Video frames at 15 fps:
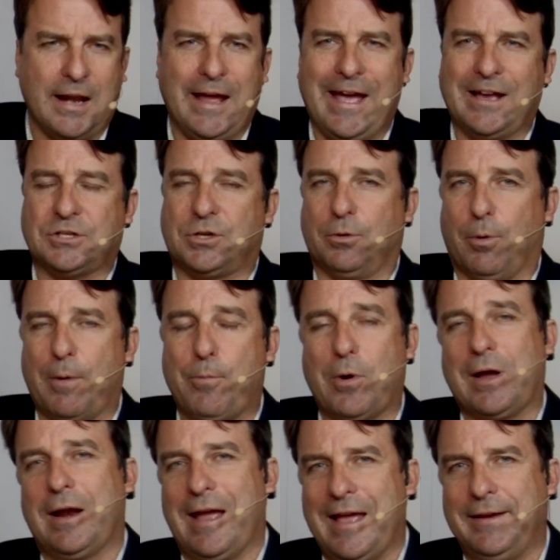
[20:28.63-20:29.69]
to ask you, we're, we're
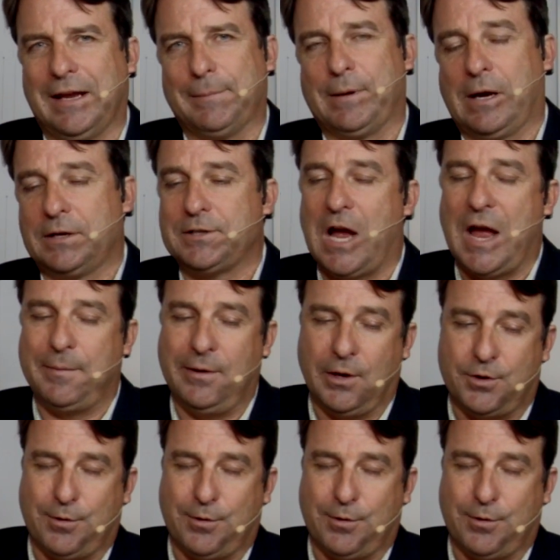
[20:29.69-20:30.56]
going to ending up on our time here.